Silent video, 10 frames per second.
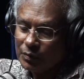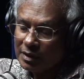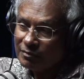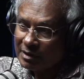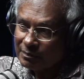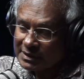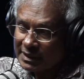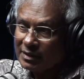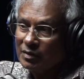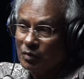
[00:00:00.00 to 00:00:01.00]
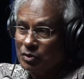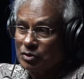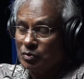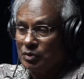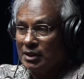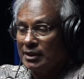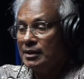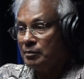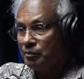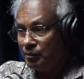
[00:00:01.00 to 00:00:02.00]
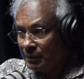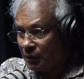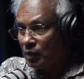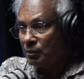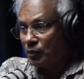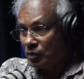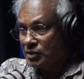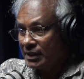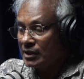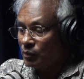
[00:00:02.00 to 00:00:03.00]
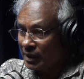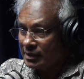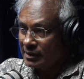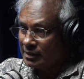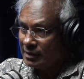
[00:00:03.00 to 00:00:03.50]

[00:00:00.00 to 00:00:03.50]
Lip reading: 25% goes to the people who are producing the wealth.